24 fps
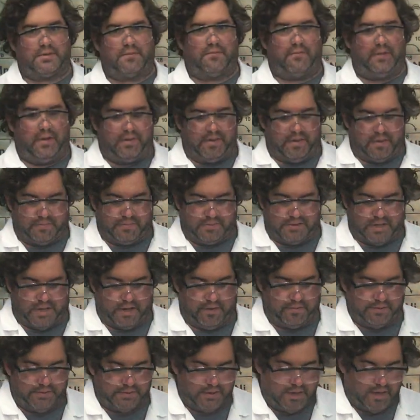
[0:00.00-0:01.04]
feed
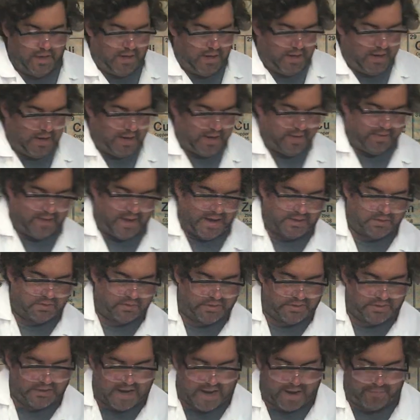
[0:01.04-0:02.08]
themselves, and that's
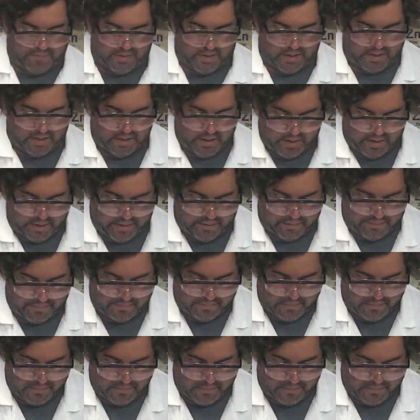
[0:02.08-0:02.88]
what's happening here.